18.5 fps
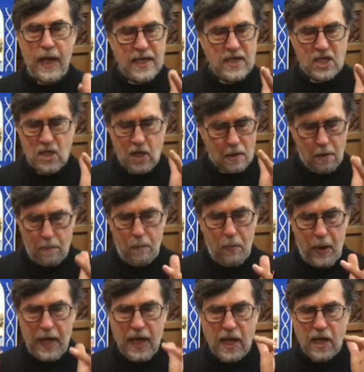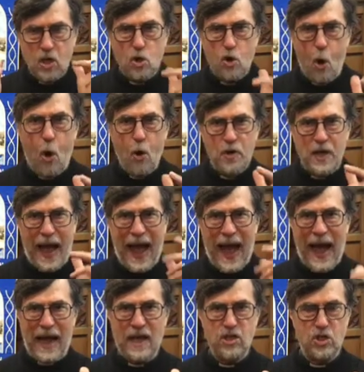it's a complete God
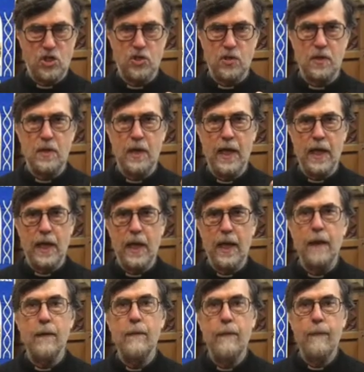action here.